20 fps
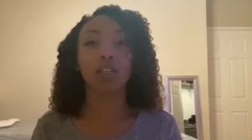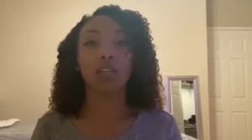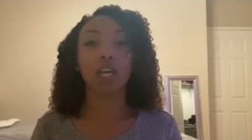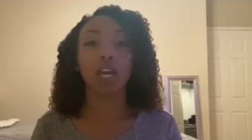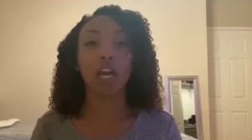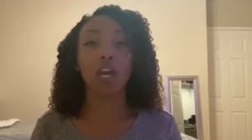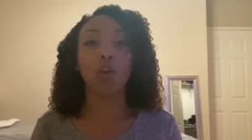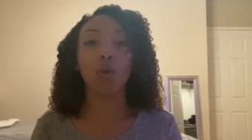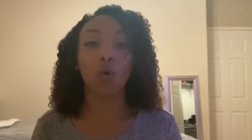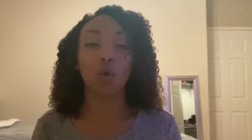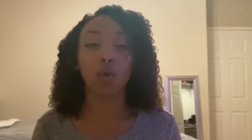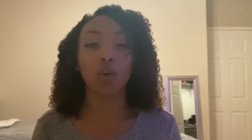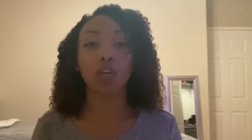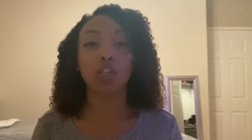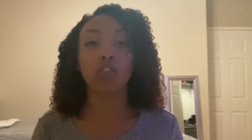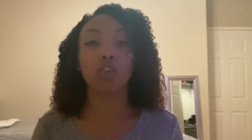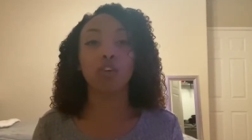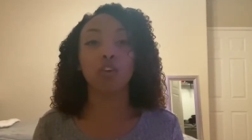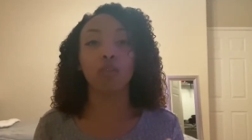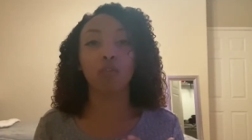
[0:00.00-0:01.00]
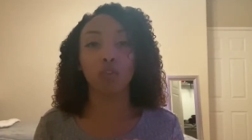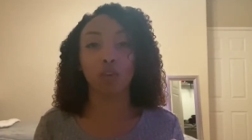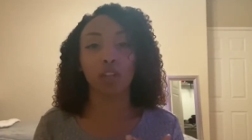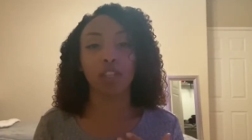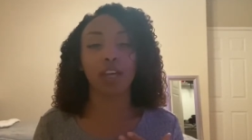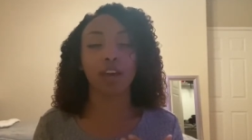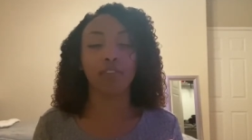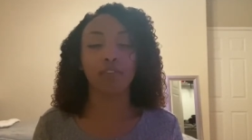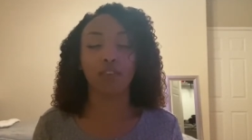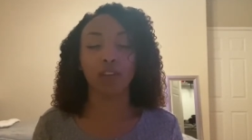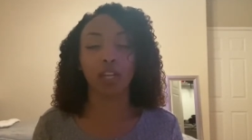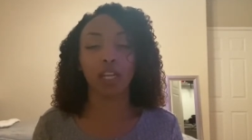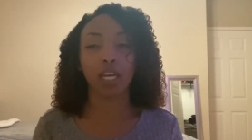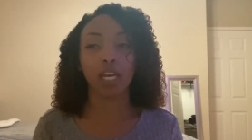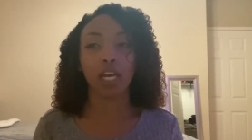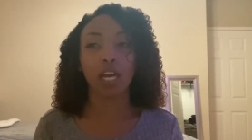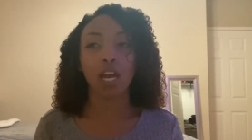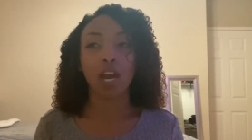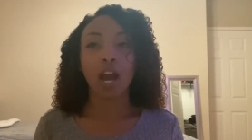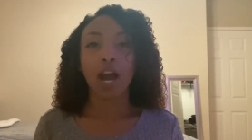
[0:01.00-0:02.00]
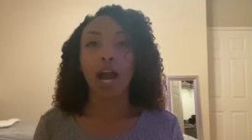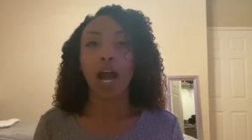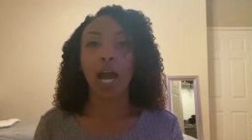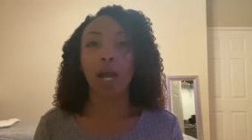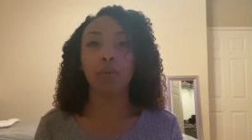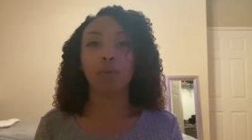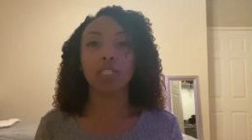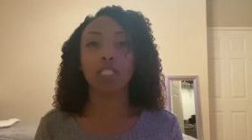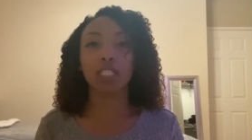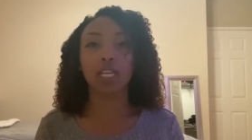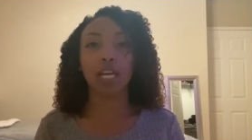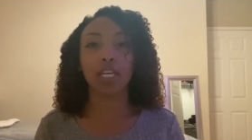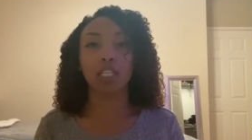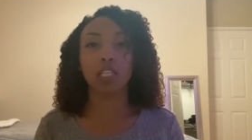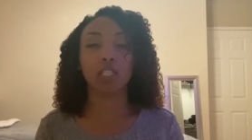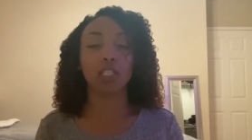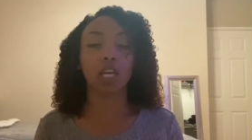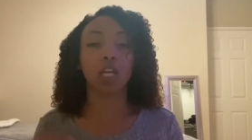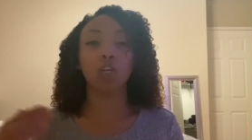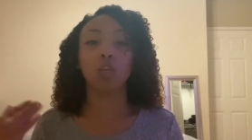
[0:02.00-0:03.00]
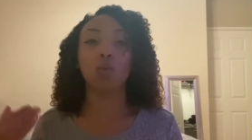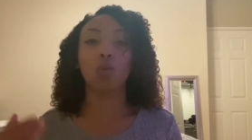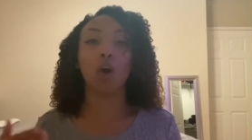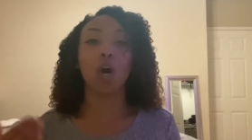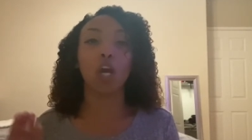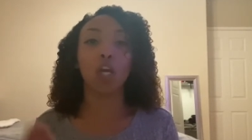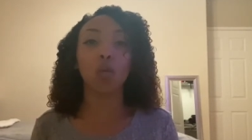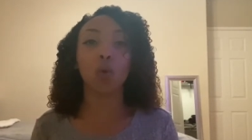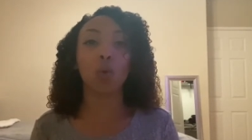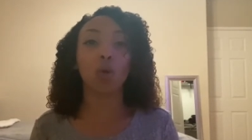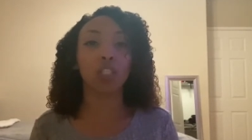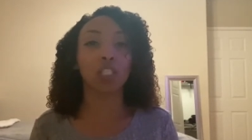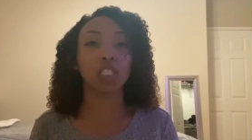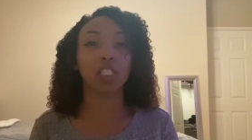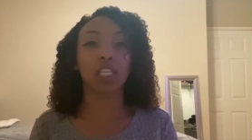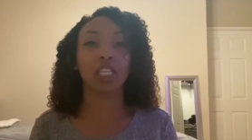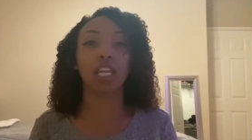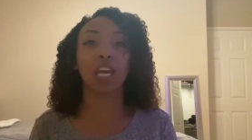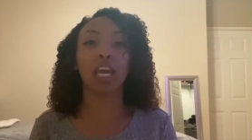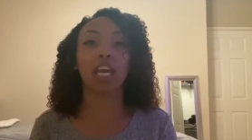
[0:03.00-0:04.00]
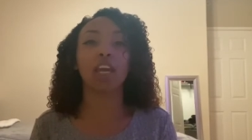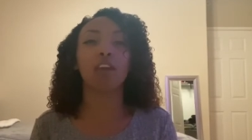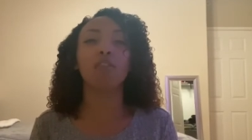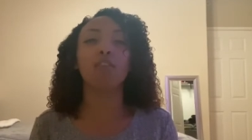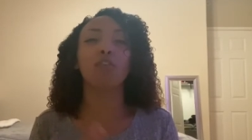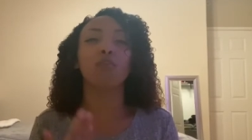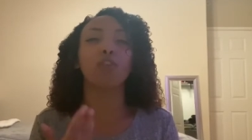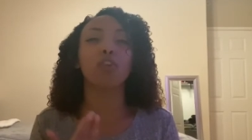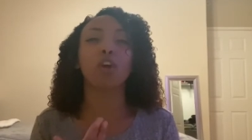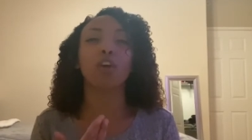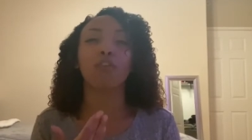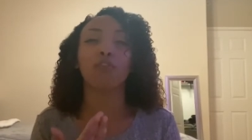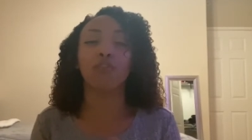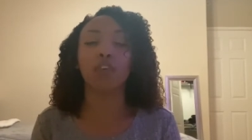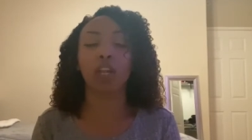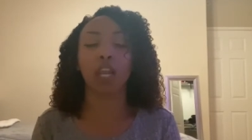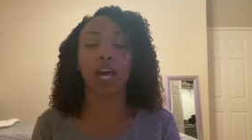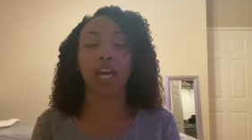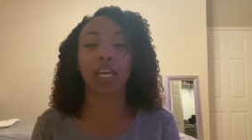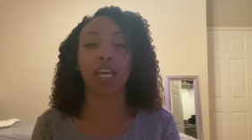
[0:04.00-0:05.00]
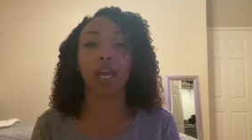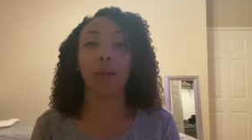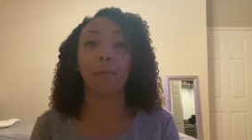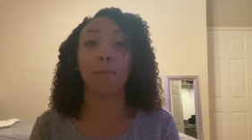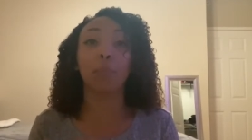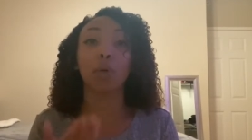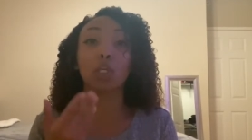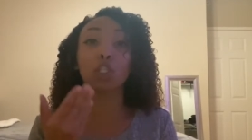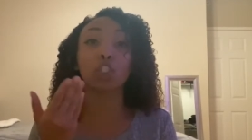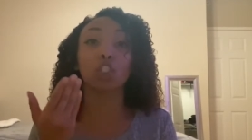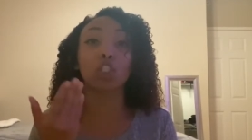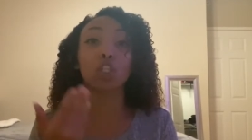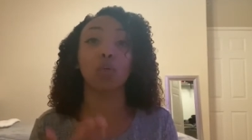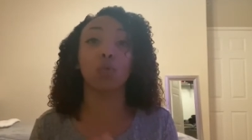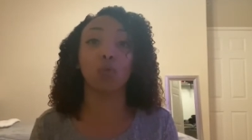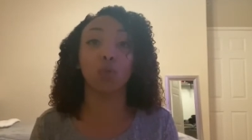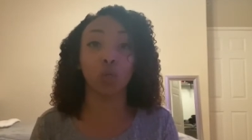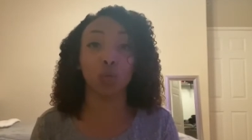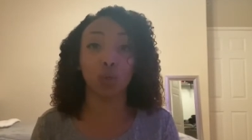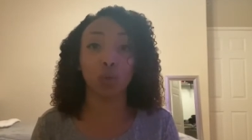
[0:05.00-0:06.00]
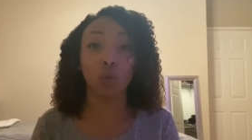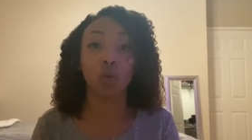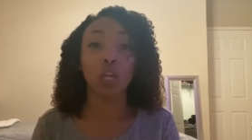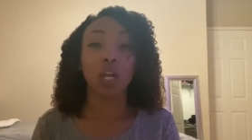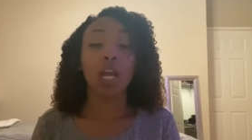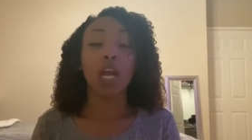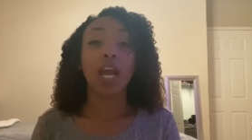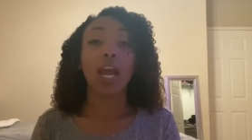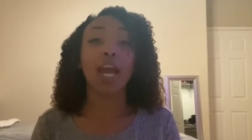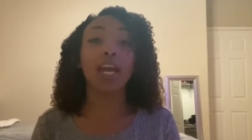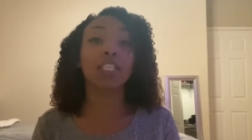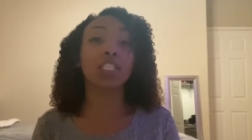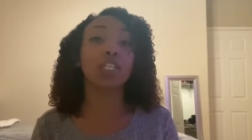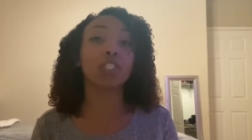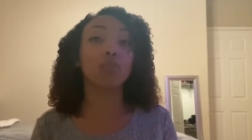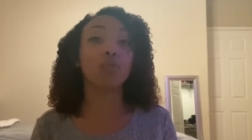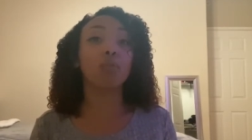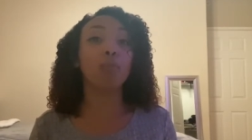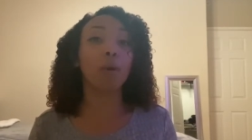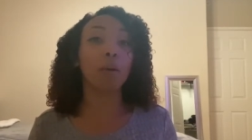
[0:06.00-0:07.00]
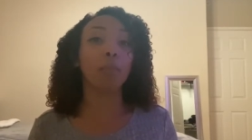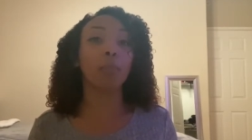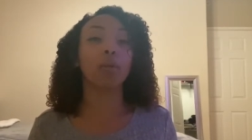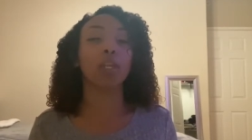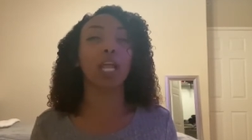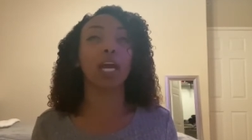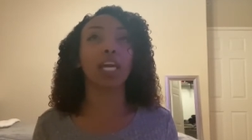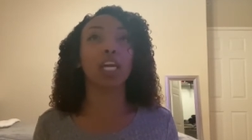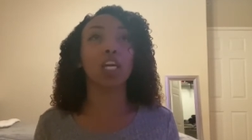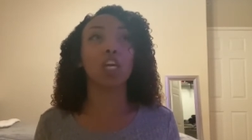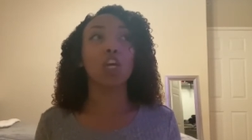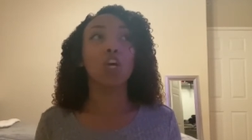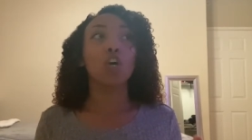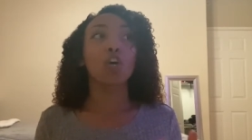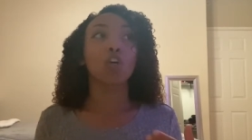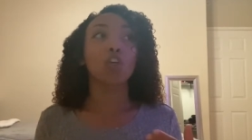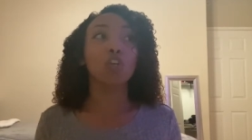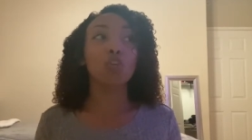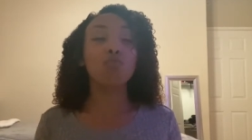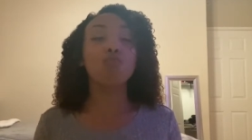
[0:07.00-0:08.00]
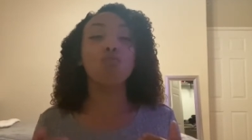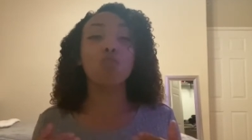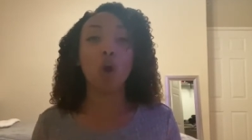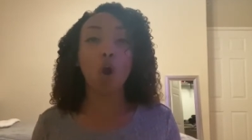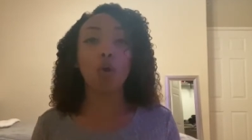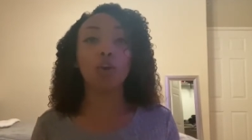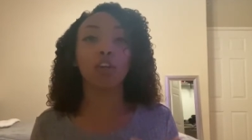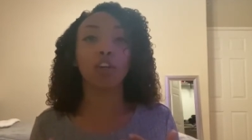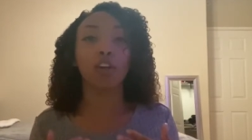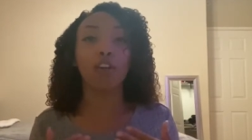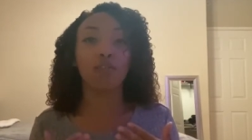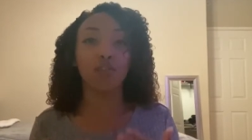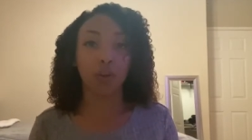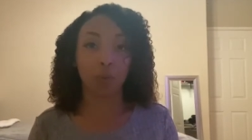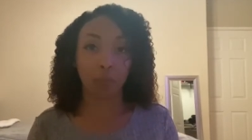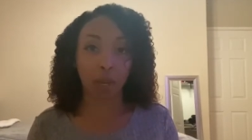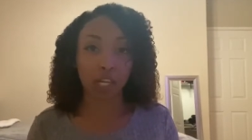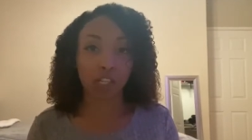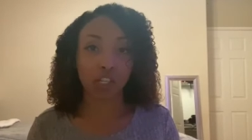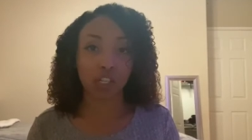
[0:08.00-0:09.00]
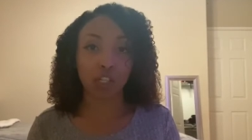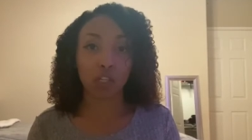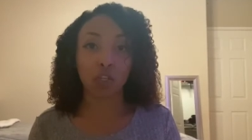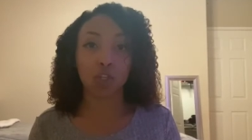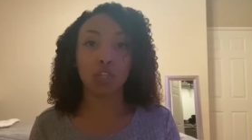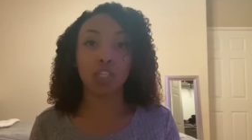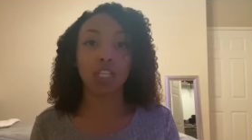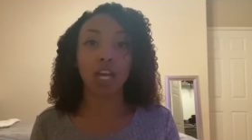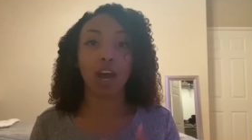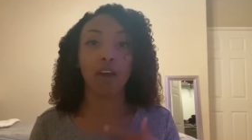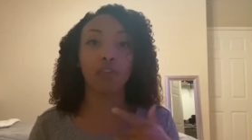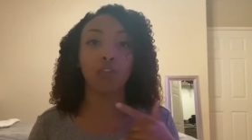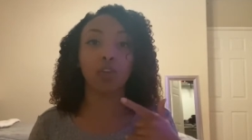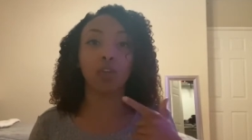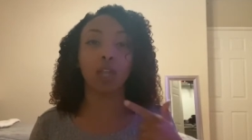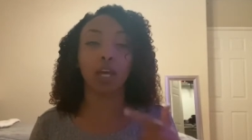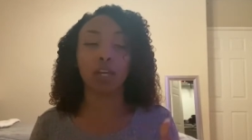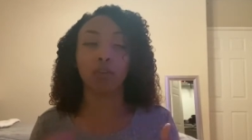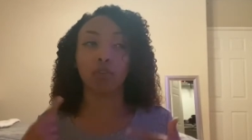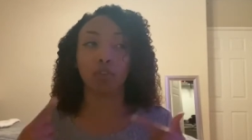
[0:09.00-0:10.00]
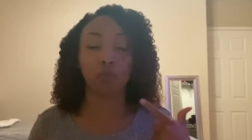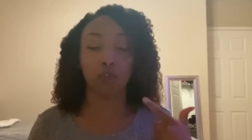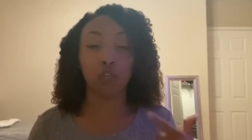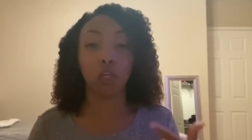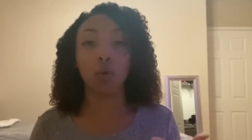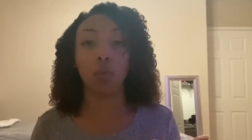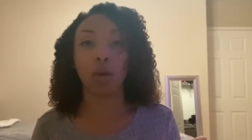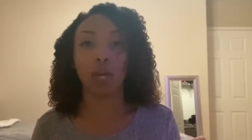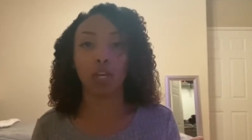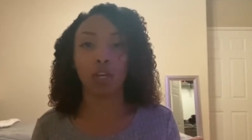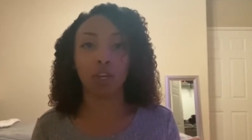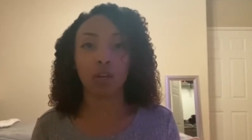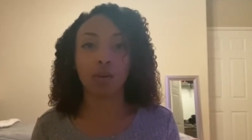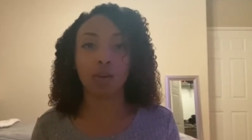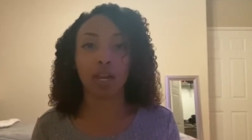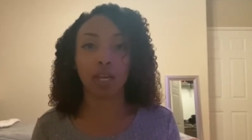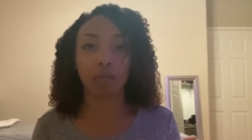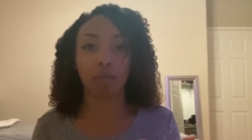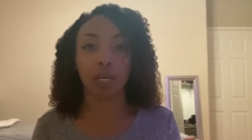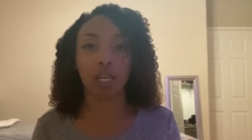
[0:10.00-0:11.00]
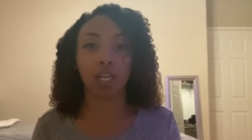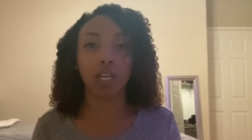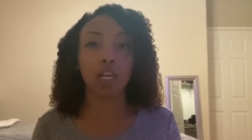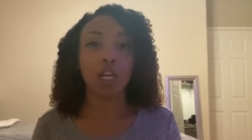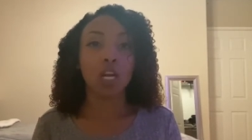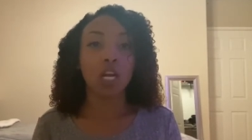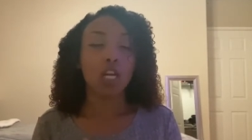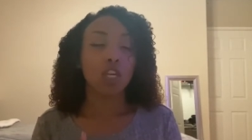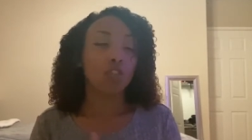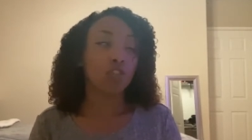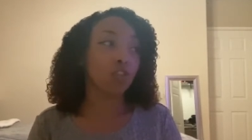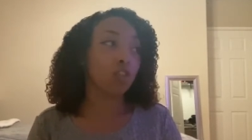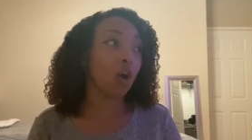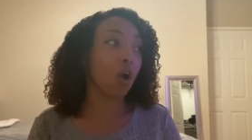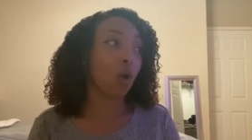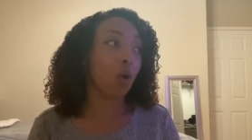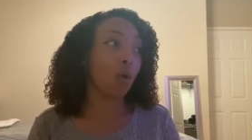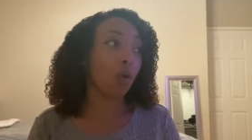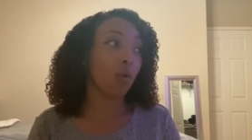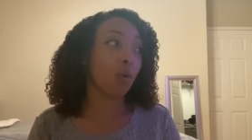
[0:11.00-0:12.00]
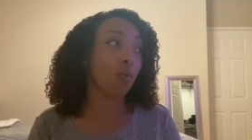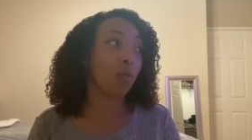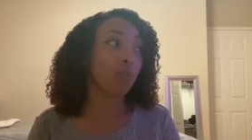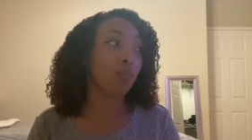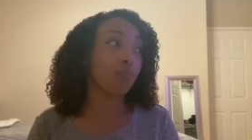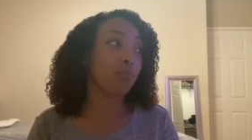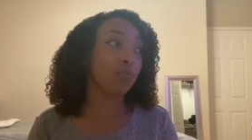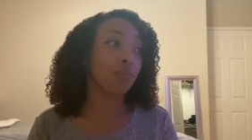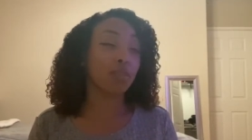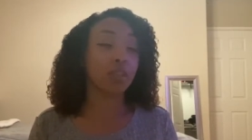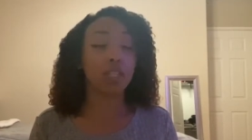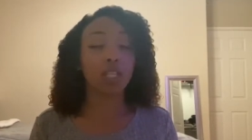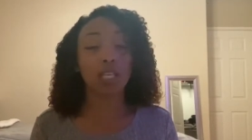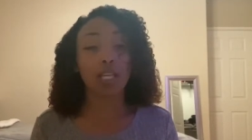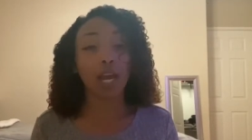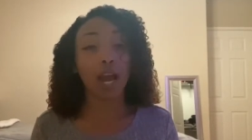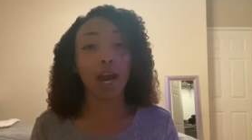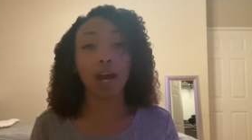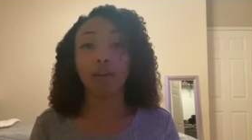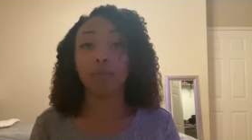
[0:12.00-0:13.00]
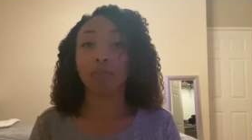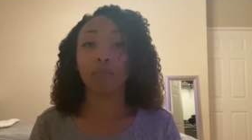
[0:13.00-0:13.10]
in order to avoid that feeling, I would say just like do 100 questions a day, even if you don't feel like it, push through. And just remember, like, you know your information. You just have to like review it. You know what I mean? So, yeah.